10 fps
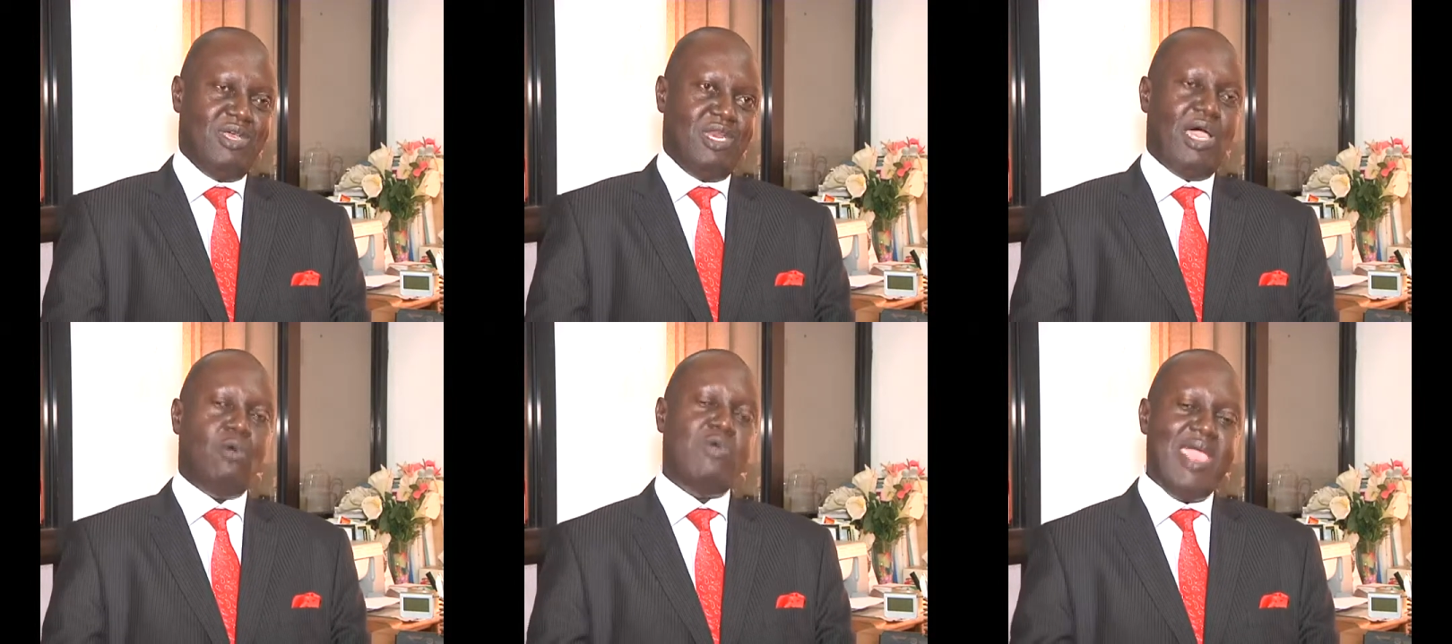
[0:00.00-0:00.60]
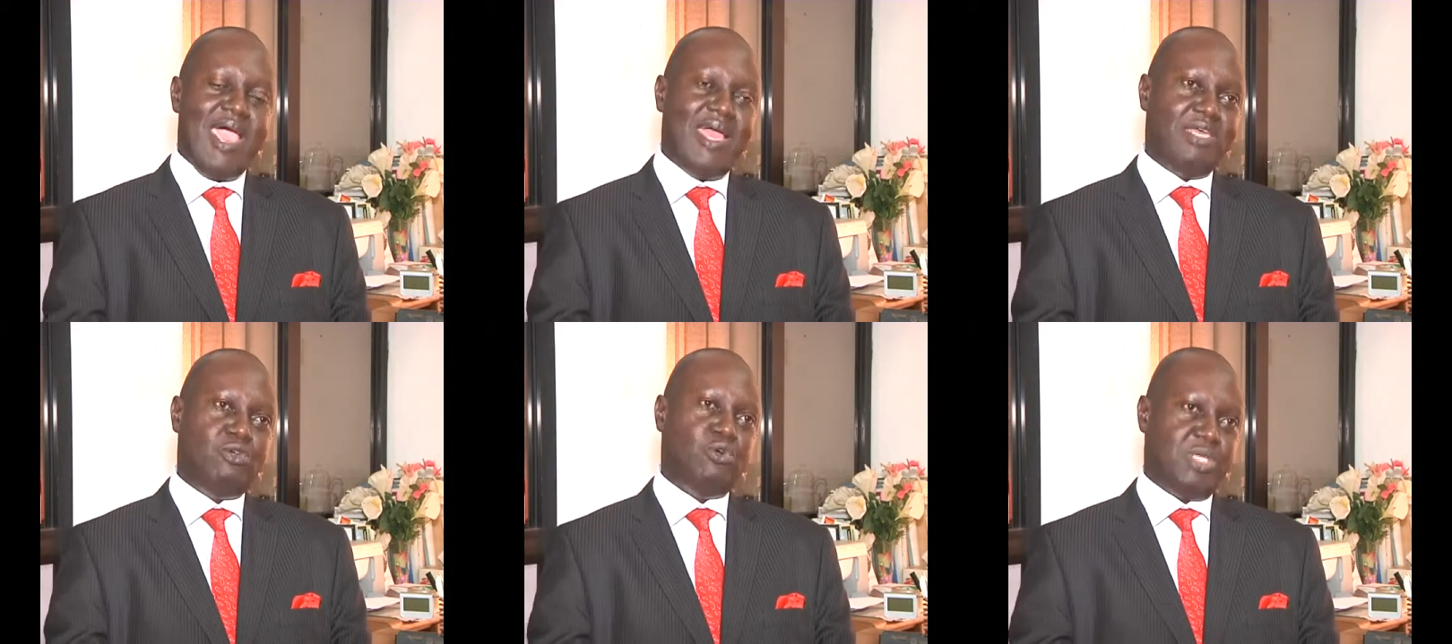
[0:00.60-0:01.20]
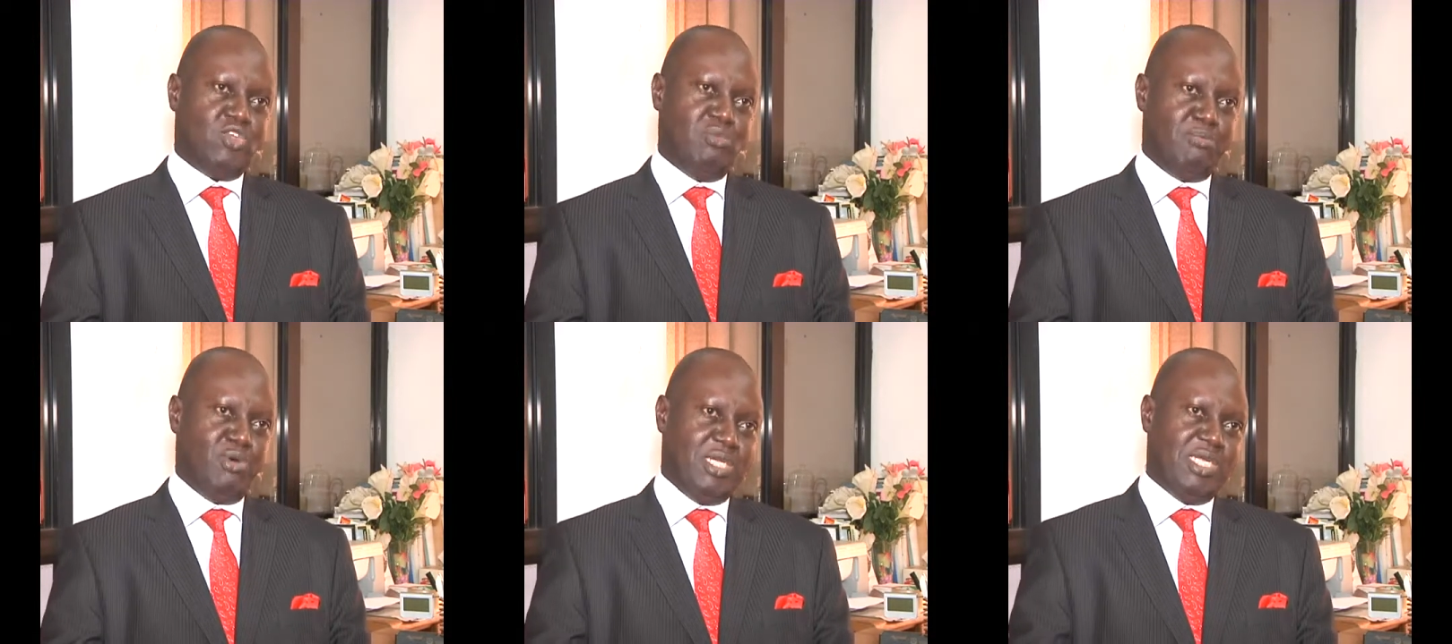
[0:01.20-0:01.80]
Now, where are the goods to be
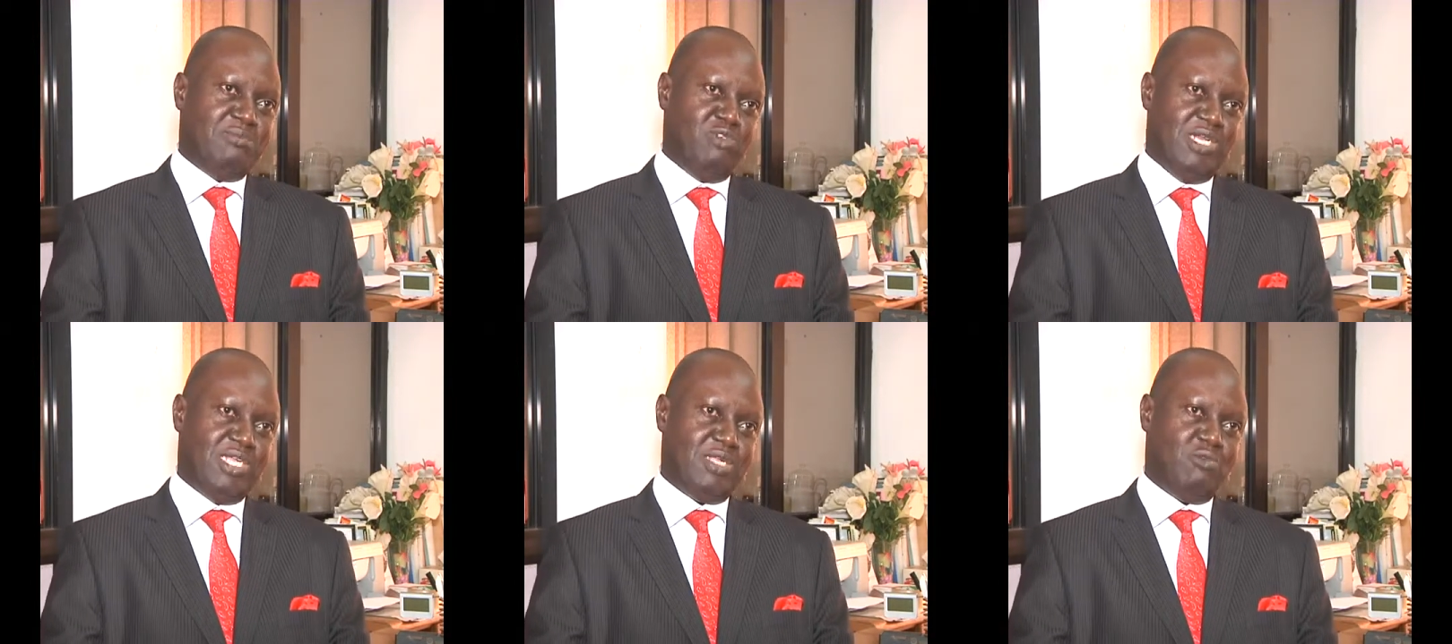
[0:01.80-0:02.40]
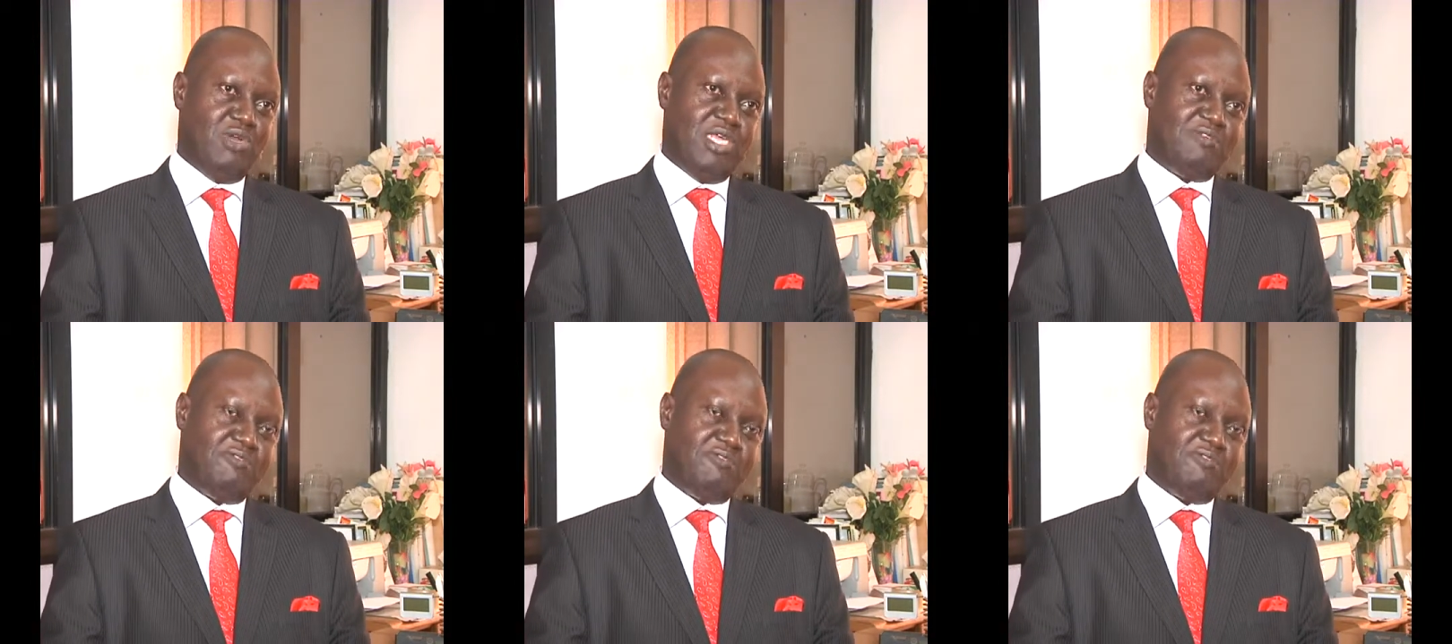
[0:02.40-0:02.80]
purchased with these